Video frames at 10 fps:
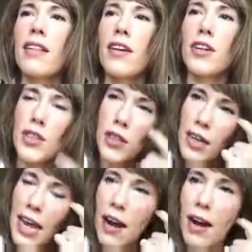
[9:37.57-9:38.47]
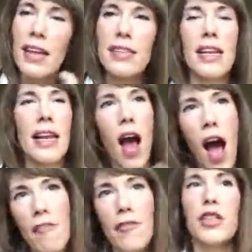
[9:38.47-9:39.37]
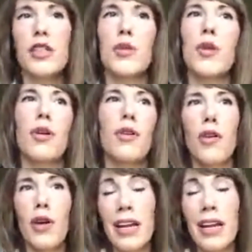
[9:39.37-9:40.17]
there are certain areas in an office or